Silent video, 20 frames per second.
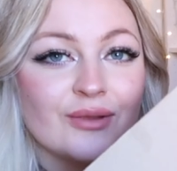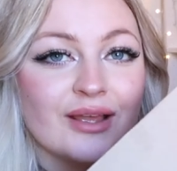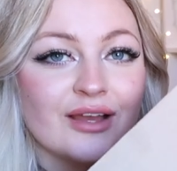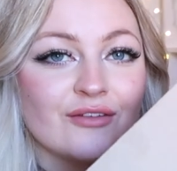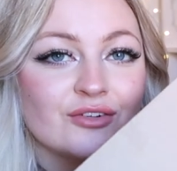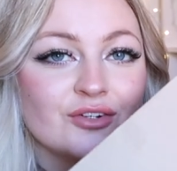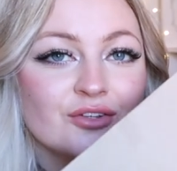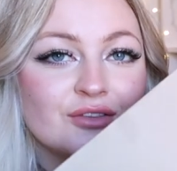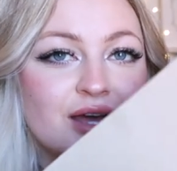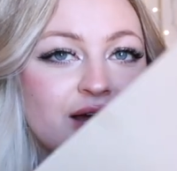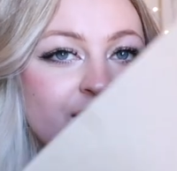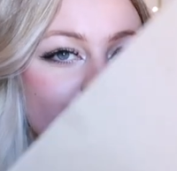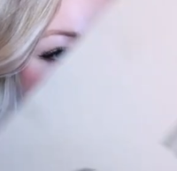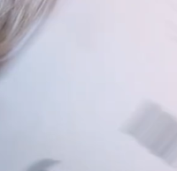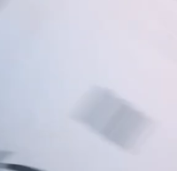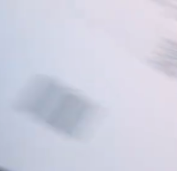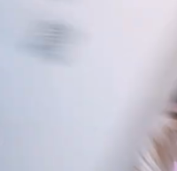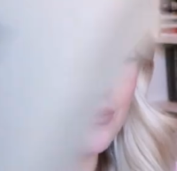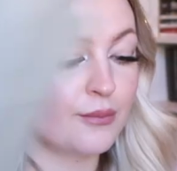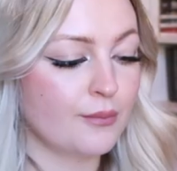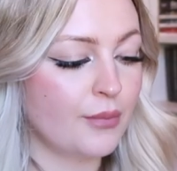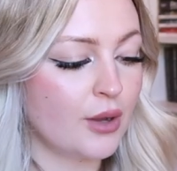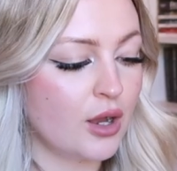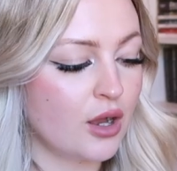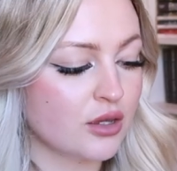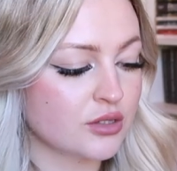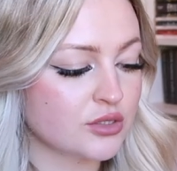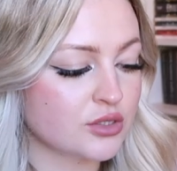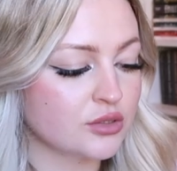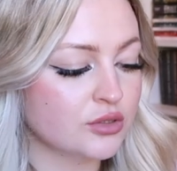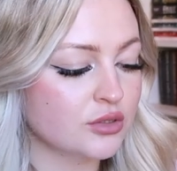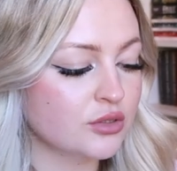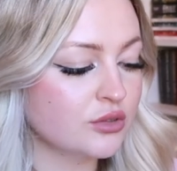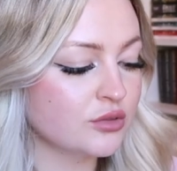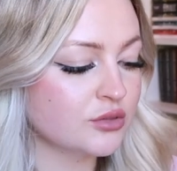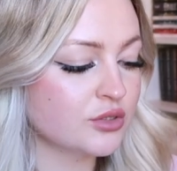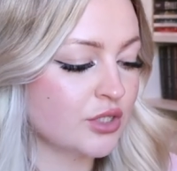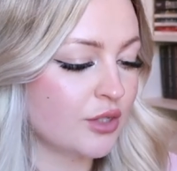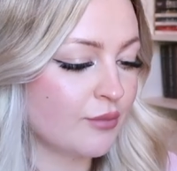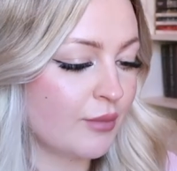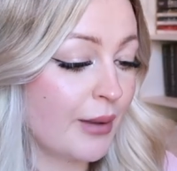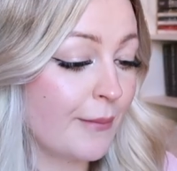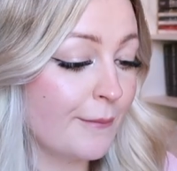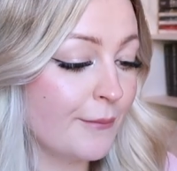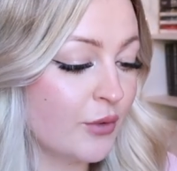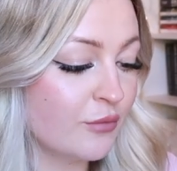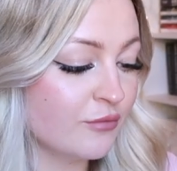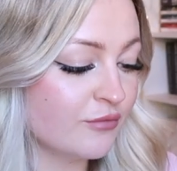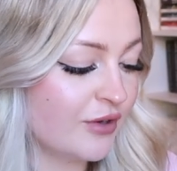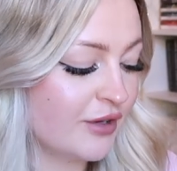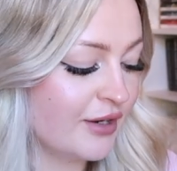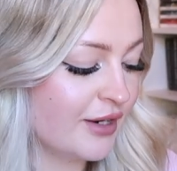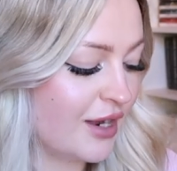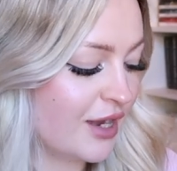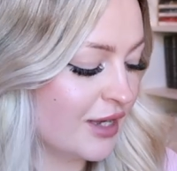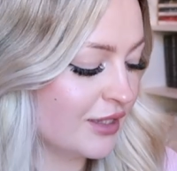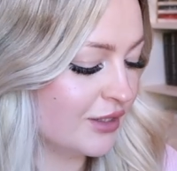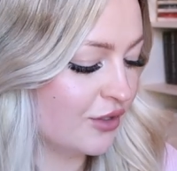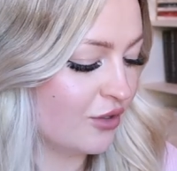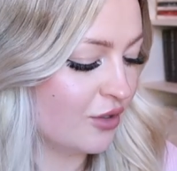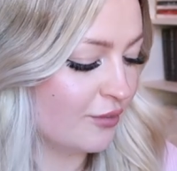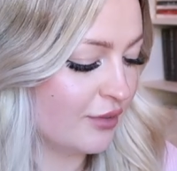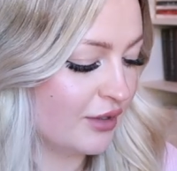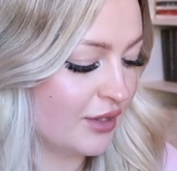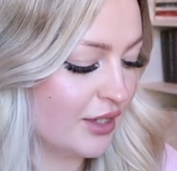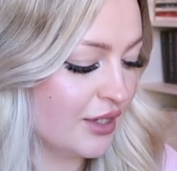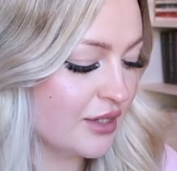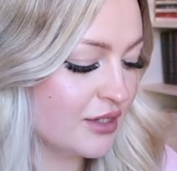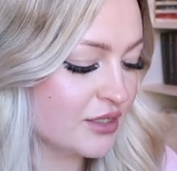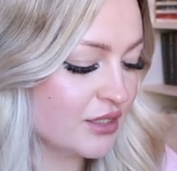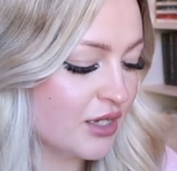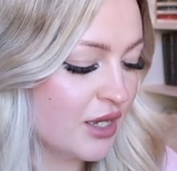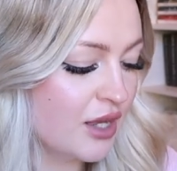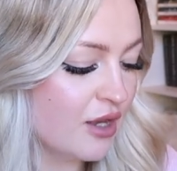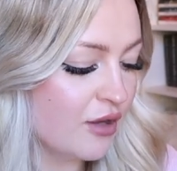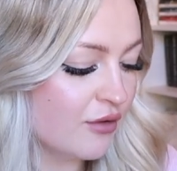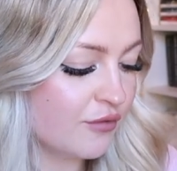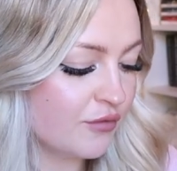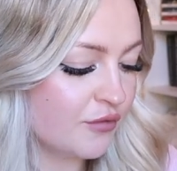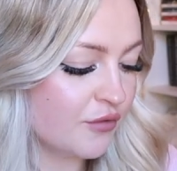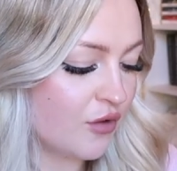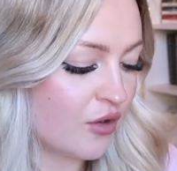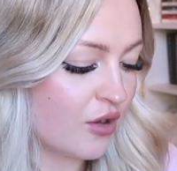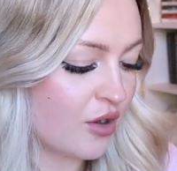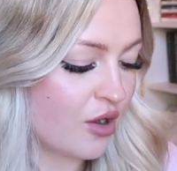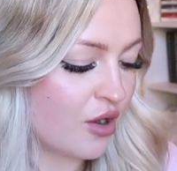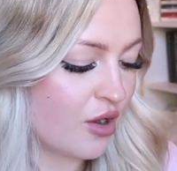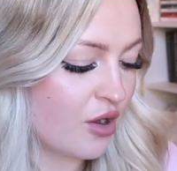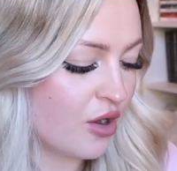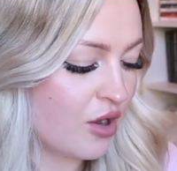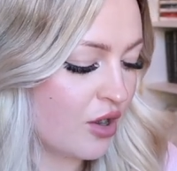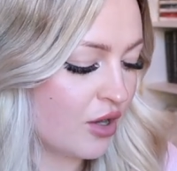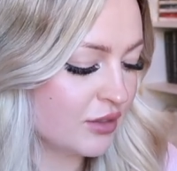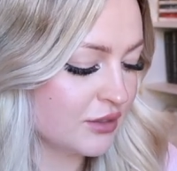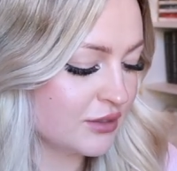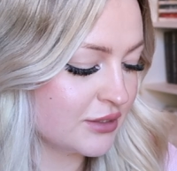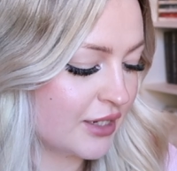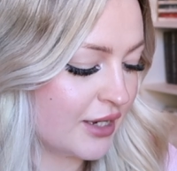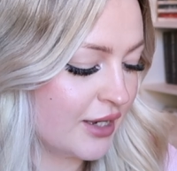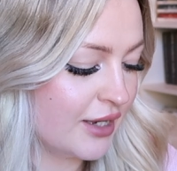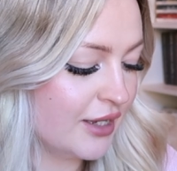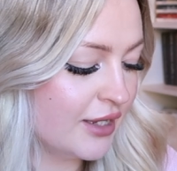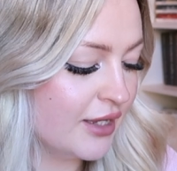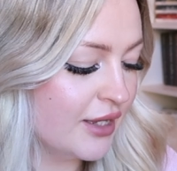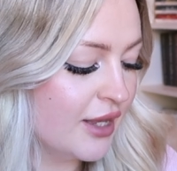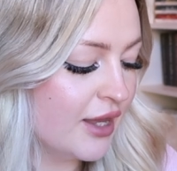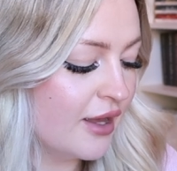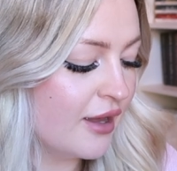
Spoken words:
we have another Amazon parcel. So my mum very kindly got me this for our holiday.